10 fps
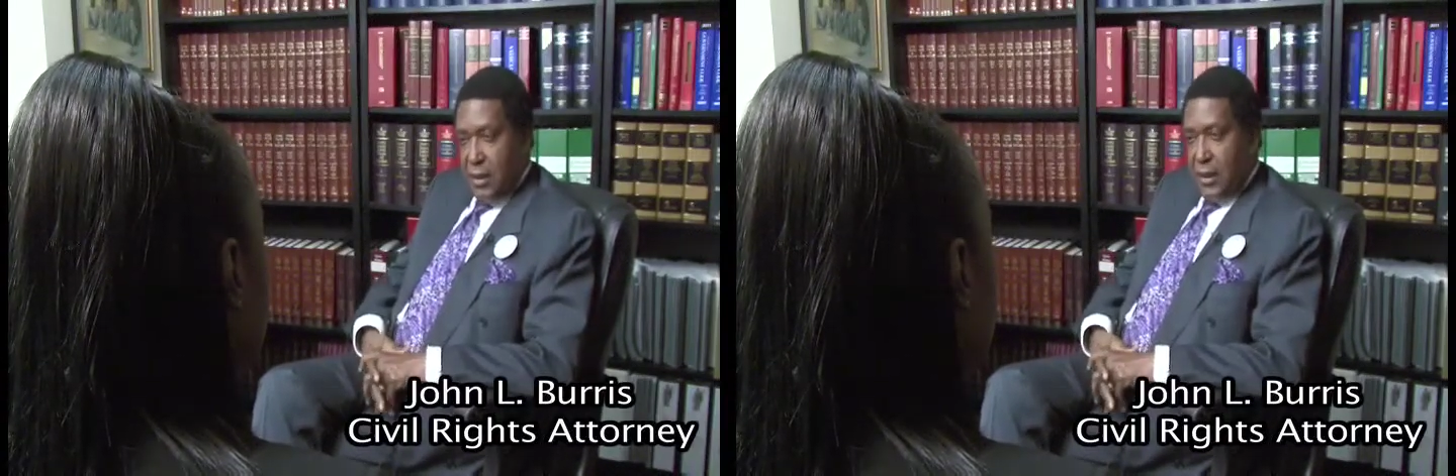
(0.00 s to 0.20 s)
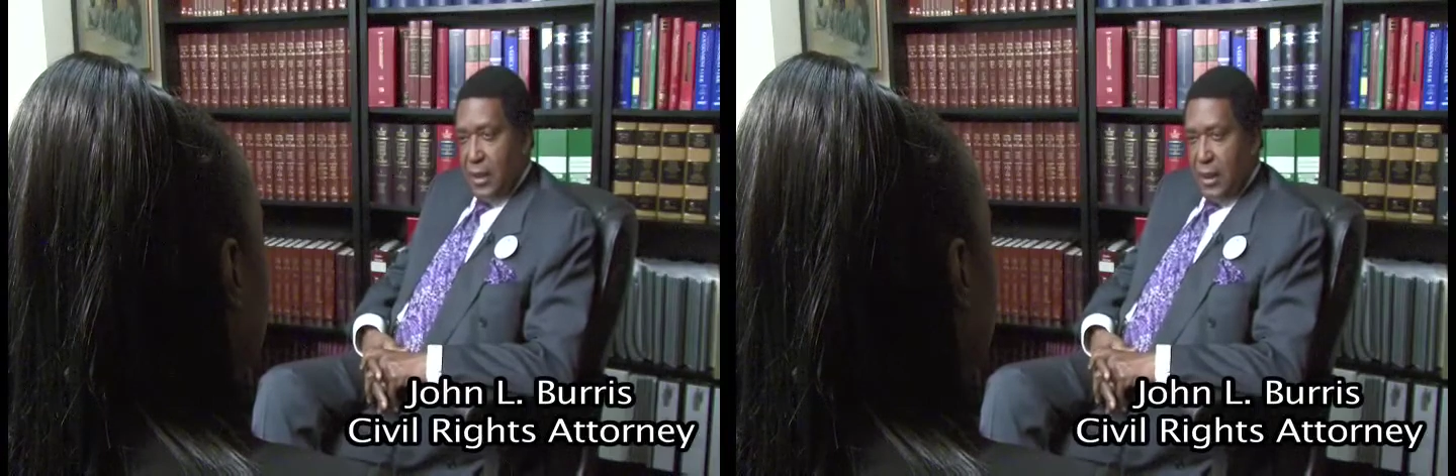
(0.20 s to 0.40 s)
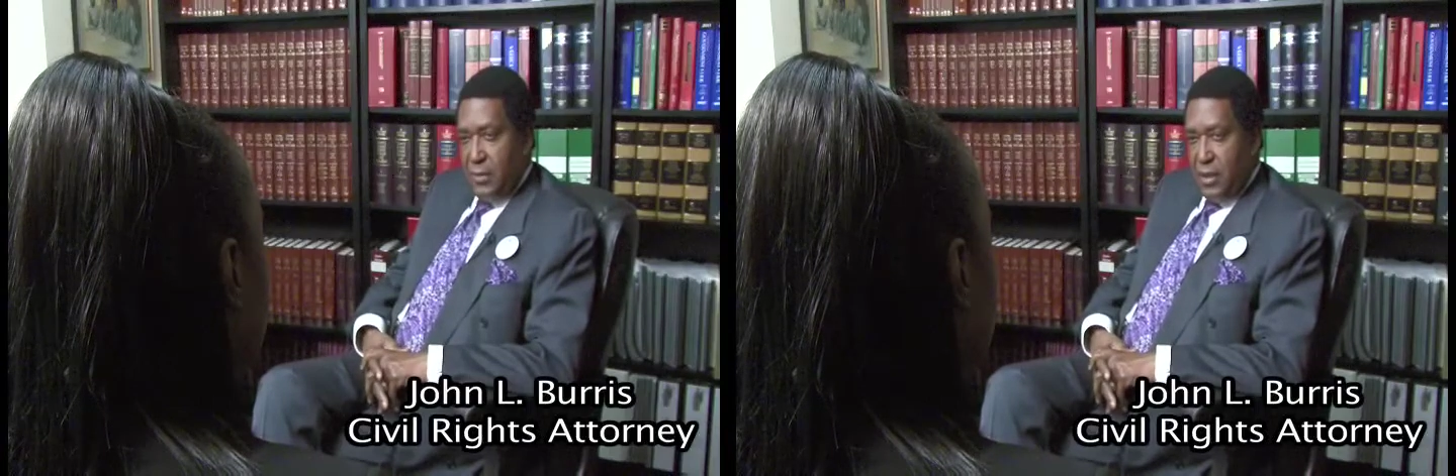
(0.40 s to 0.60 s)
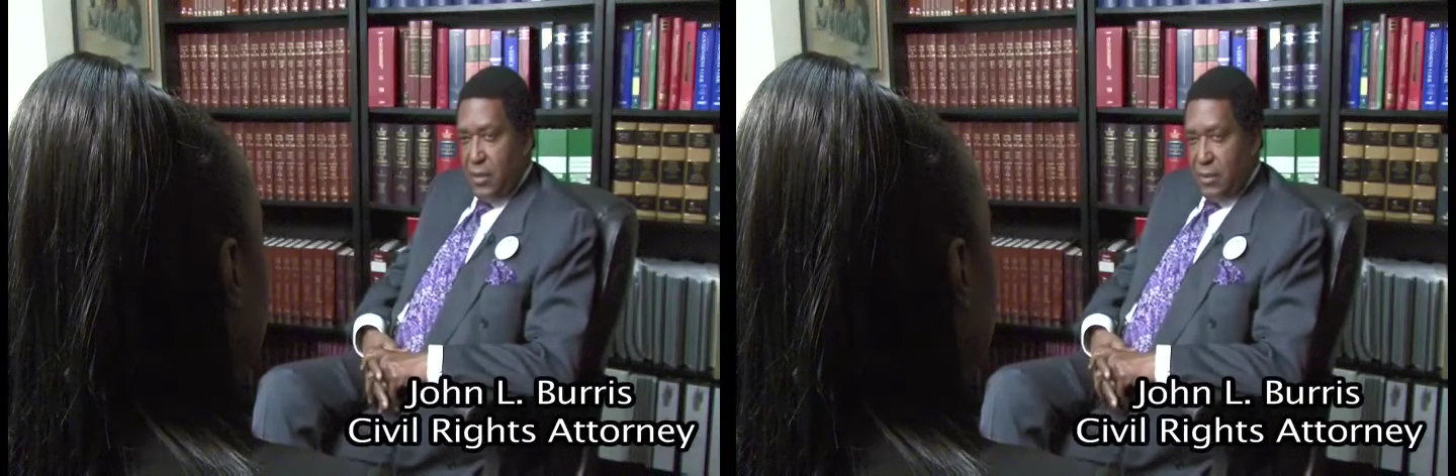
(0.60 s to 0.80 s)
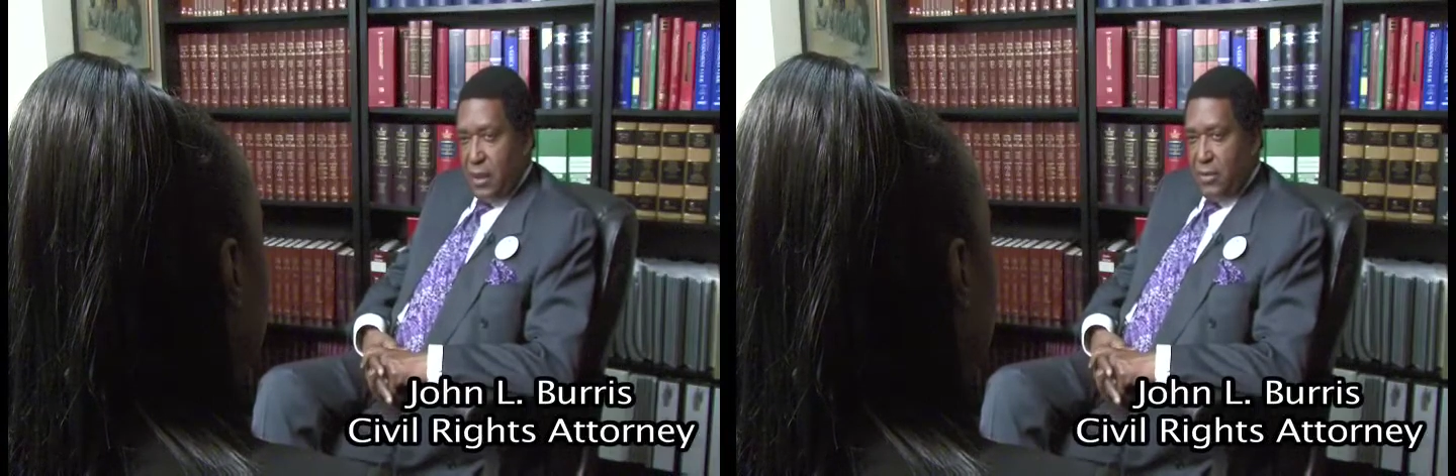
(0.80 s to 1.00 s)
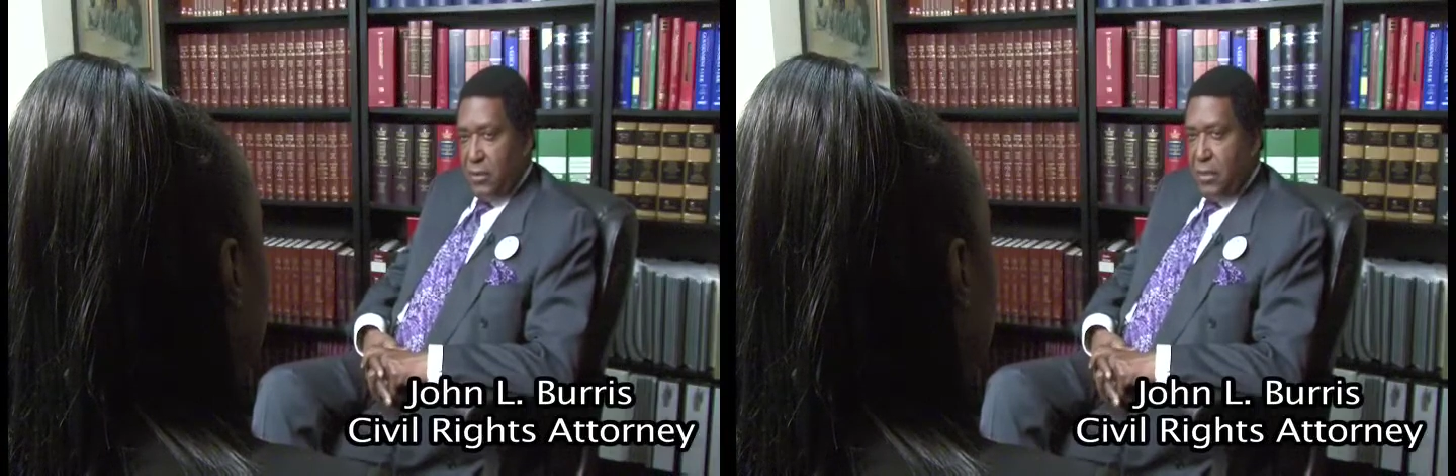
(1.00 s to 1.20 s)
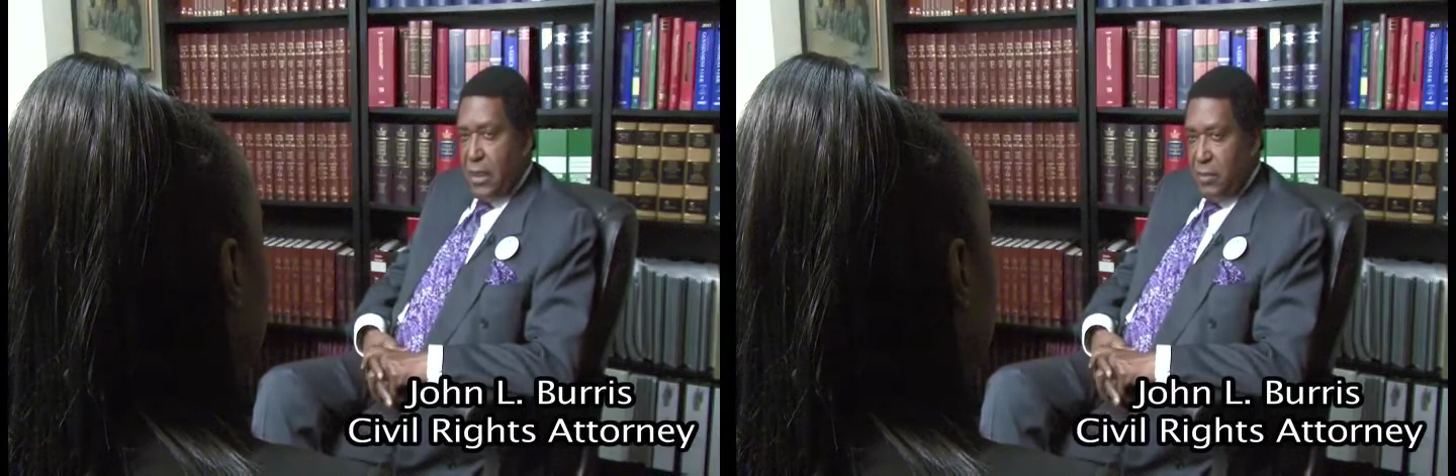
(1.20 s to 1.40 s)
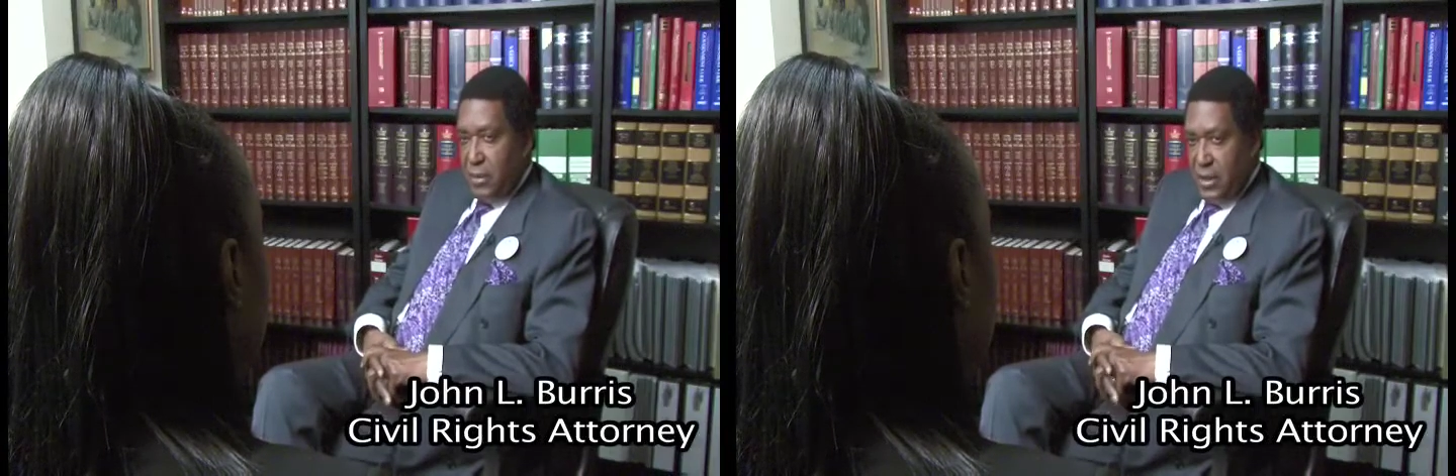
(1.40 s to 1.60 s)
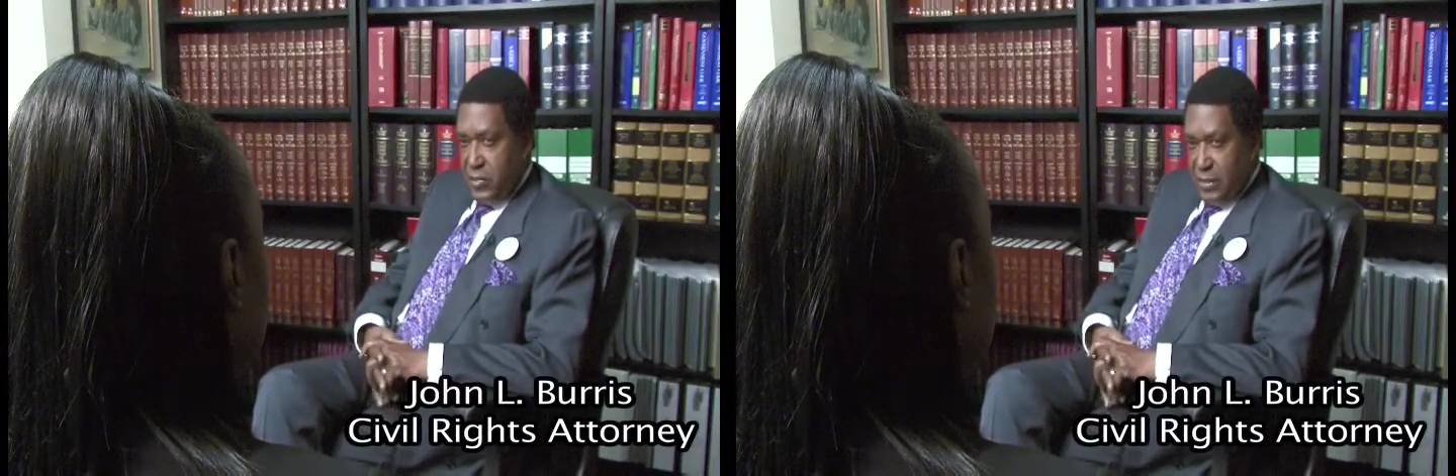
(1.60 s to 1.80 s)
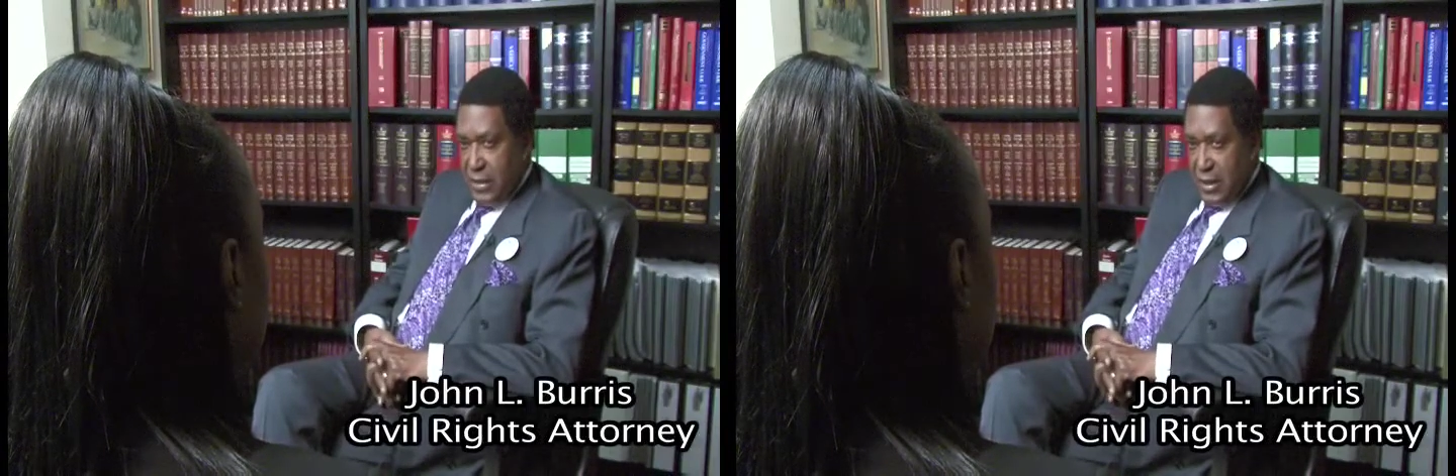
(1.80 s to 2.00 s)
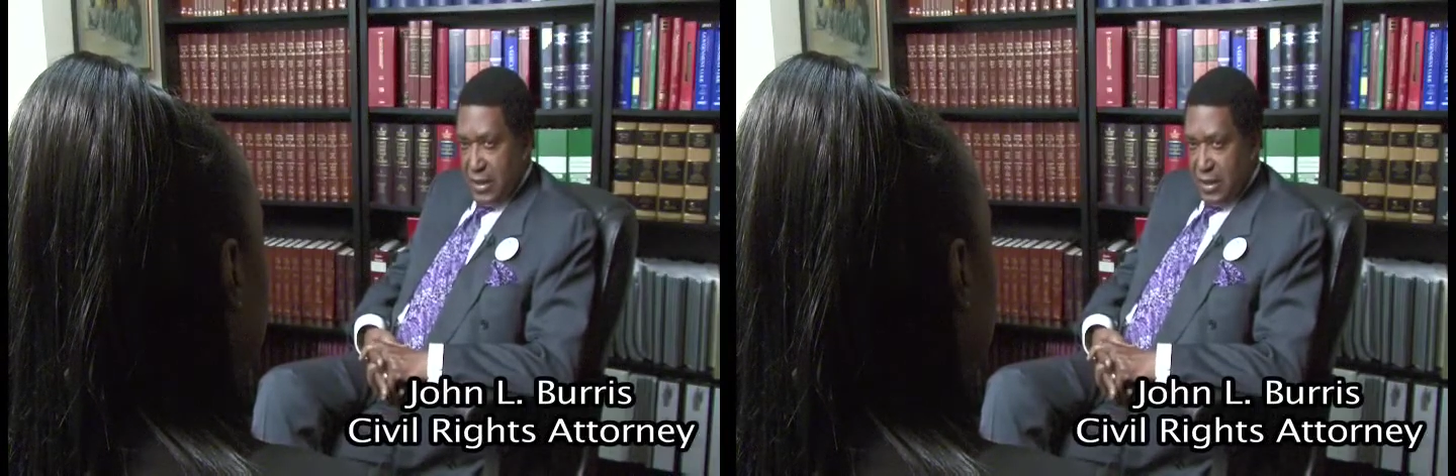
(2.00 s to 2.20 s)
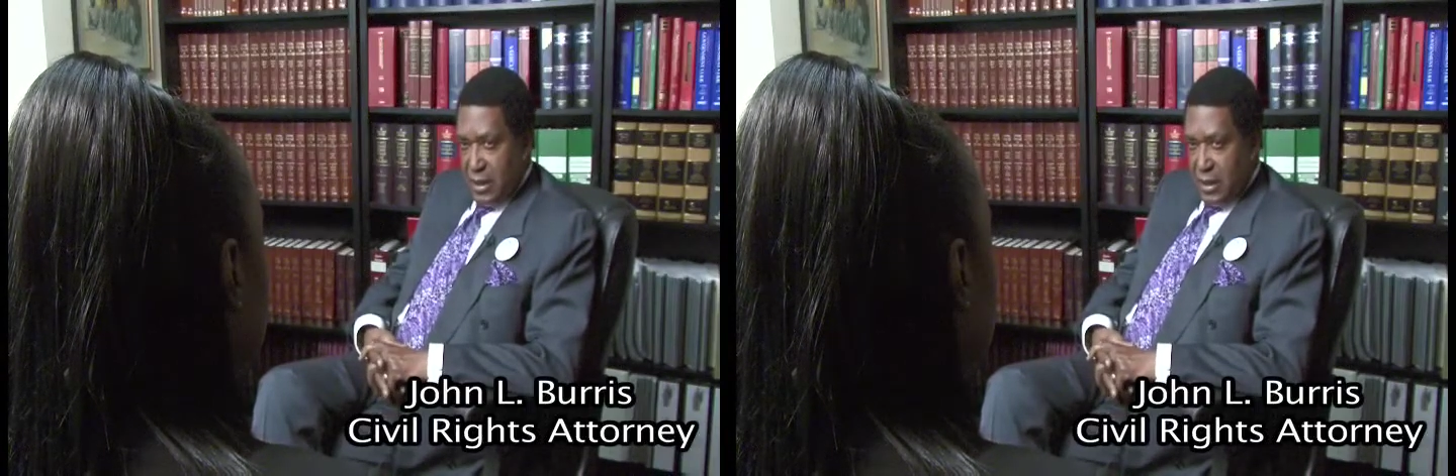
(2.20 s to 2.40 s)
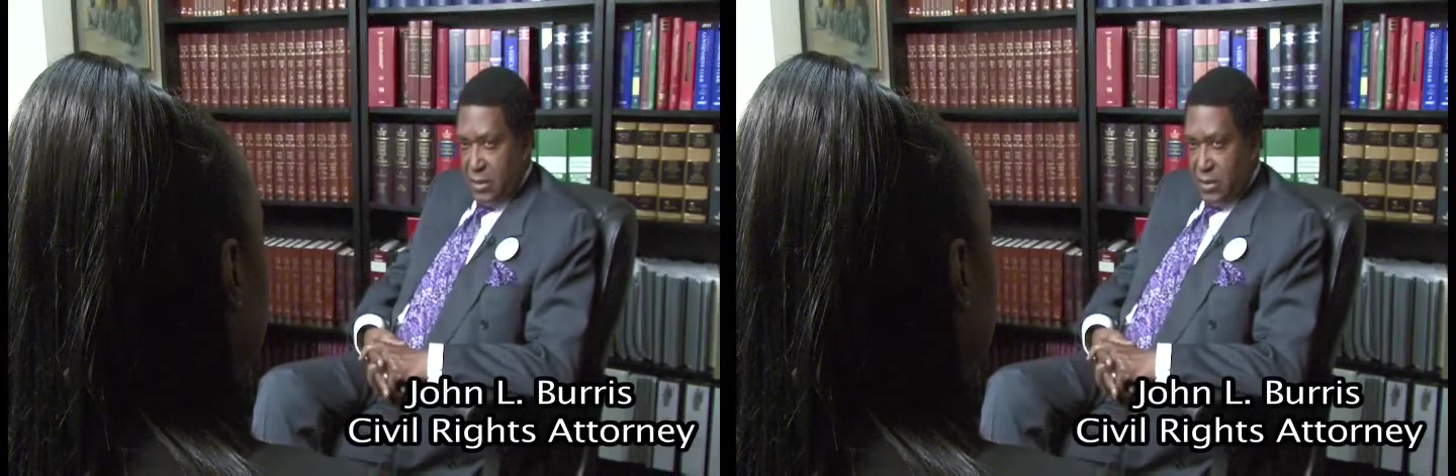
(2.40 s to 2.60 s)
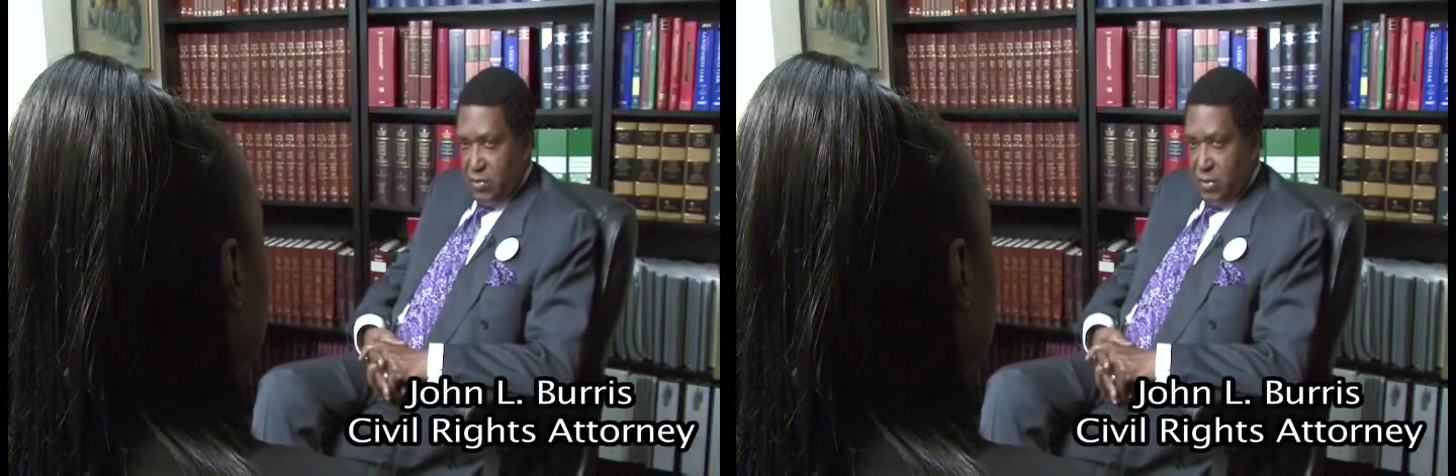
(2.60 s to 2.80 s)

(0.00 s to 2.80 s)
I've been involved in many police misconduct cases